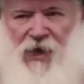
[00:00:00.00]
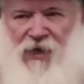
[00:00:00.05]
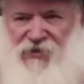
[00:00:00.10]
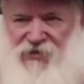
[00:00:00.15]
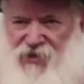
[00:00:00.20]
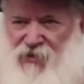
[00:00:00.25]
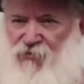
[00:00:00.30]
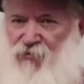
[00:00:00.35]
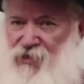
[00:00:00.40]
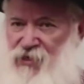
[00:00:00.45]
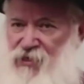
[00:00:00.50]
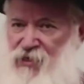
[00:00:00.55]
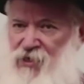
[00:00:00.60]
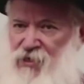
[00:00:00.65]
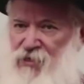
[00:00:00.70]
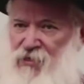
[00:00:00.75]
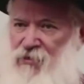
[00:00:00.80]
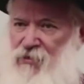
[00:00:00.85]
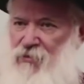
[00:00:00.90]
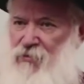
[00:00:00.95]
I said,
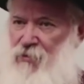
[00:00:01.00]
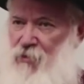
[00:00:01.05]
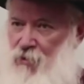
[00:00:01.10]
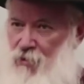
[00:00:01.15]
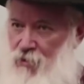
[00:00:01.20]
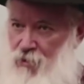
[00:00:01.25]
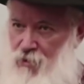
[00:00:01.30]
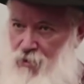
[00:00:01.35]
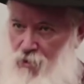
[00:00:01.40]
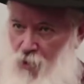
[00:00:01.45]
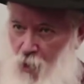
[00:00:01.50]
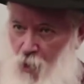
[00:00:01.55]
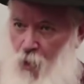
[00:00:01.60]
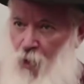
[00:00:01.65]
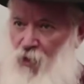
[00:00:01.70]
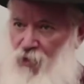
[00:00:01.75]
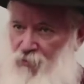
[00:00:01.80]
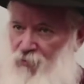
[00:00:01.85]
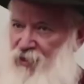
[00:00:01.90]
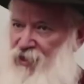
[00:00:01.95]
Really?
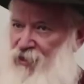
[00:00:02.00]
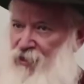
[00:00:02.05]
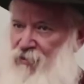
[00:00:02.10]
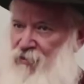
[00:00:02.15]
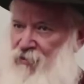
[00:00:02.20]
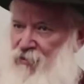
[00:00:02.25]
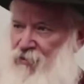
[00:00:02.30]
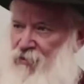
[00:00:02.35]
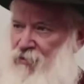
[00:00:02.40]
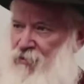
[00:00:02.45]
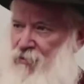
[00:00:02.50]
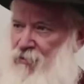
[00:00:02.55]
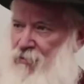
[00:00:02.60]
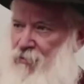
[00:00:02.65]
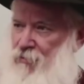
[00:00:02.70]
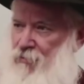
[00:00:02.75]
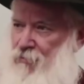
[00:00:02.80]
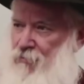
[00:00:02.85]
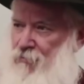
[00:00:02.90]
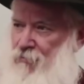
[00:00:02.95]
All meaningless?
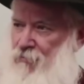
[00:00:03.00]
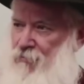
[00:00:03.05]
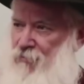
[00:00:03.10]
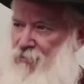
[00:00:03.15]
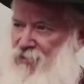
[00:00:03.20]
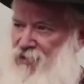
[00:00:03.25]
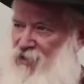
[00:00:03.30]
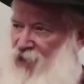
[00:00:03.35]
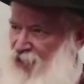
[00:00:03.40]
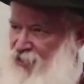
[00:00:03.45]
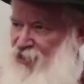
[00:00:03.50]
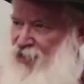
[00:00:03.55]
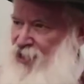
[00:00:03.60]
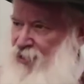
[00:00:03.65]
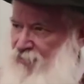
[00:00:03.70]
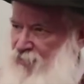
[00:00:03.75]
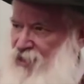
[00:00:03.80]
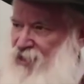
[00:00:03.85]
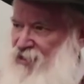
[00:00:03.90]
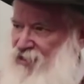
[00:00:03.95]

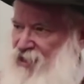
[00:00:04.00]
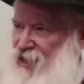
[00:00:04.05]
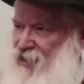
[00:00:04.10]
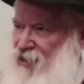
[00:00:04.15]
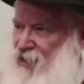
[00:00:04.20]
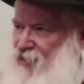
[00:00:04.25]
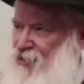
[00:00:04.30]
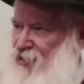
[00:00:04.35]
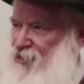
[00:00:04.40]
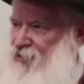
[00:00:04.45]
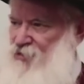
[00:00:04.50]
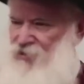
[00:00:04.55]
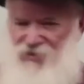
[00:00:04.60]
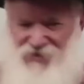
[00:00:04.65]
Nothing means anything?